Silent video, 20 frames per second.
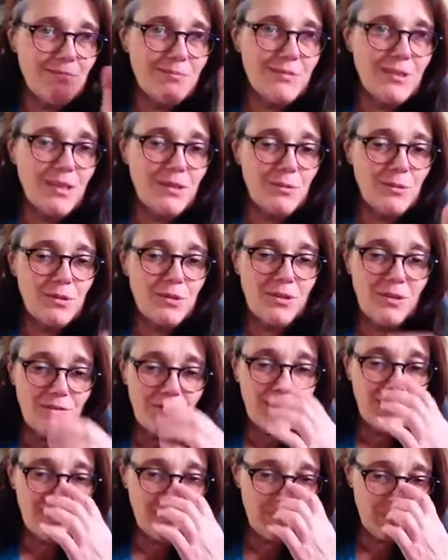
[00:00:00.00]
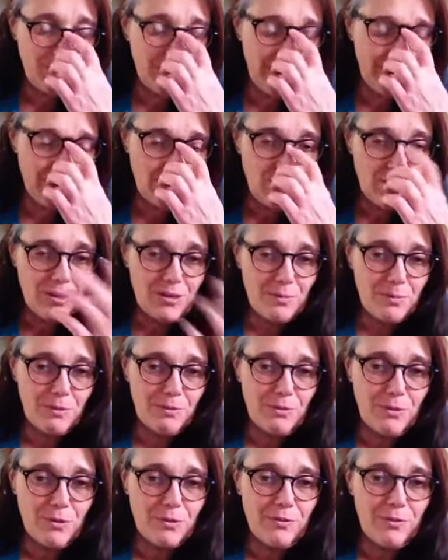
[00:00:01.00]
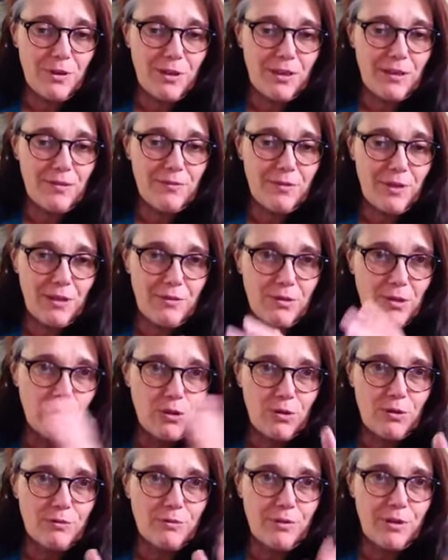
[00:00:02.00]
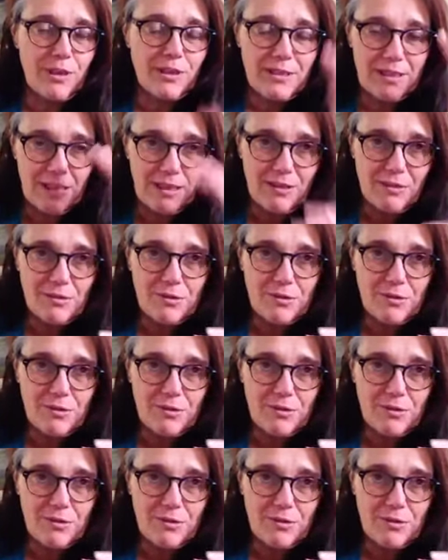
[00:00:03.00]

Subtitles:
go onto the Facebook page just before 5 o'clock on Friday.